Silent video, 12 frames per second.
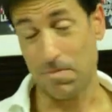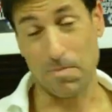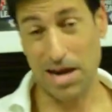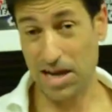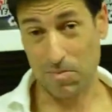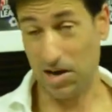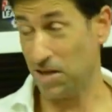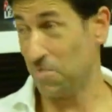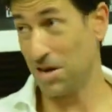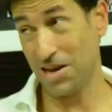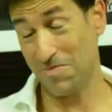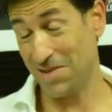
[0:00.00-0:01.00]
many, many,
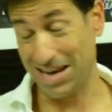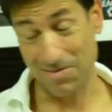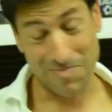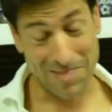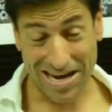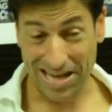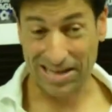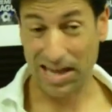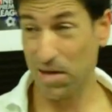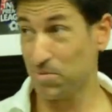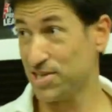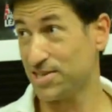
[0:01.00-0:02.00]
many, many, many
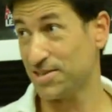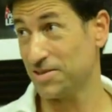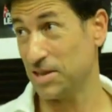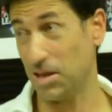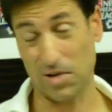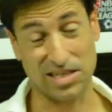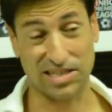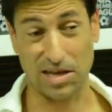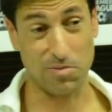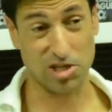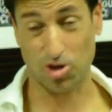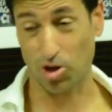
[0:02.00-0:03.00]
times, the best
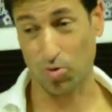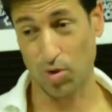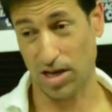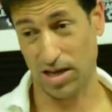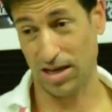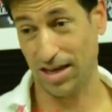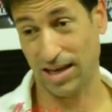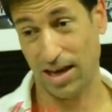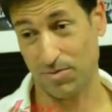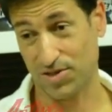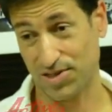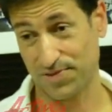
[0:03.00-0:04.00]
team is not winning
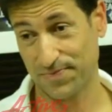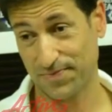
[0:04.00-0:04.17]
games.